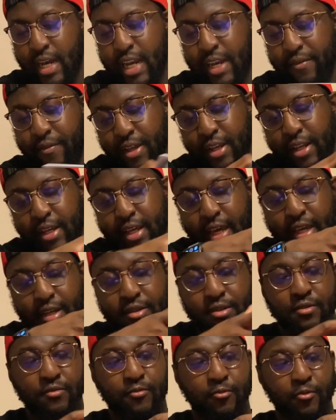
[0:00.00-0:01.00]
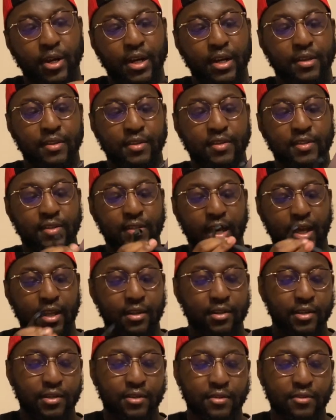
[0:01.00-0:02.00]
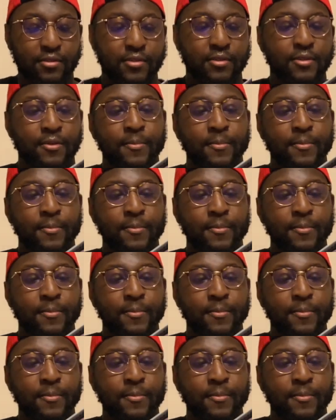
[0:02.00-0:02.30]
of indication of where the stand goes.